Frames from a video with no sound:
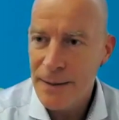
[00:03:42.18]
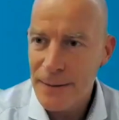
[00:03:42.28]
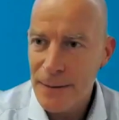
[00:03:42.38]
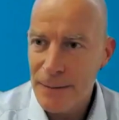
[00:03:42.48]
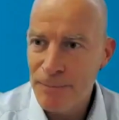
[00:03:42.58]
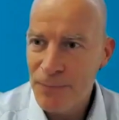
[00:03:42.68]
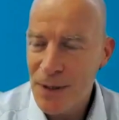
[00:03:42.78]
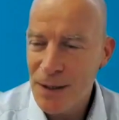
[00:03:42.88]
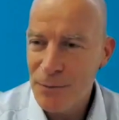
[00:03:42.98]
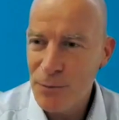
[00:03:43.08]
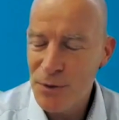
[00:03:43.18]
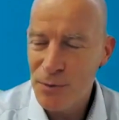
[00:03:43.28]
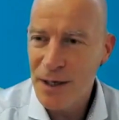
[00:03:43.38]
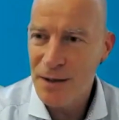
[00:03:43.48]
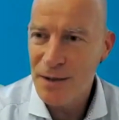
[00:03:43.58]
I was
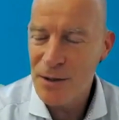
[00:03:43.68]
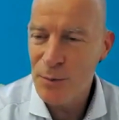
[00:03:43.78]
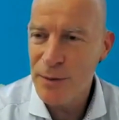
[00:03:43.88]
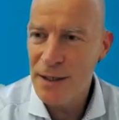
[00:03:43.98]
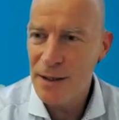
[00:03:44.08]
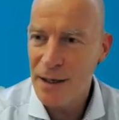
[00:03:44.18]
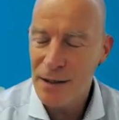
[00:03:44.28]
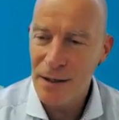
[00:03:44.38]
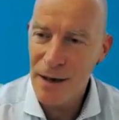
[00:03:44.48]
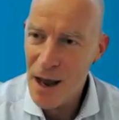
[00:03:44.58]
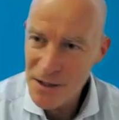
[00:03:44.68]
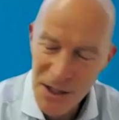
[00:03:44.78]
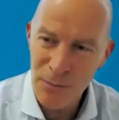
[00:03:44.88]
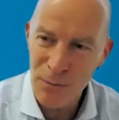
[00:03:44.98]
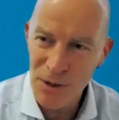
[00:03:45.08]
reading this week that
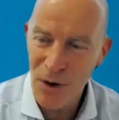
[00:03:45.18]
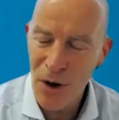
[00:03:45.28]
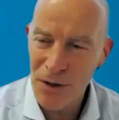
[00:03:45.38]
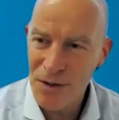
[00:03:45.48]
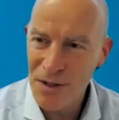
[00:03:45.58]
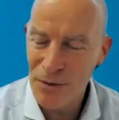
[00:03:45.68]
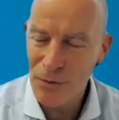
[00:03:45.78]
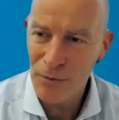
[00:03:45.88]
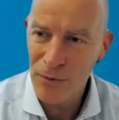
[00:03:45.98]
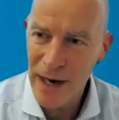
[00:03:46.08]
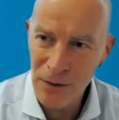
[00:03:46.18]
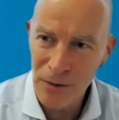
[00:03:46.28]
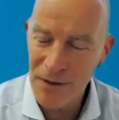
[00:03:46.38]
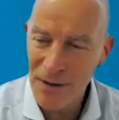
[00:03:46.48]
last year was the hottest year on record.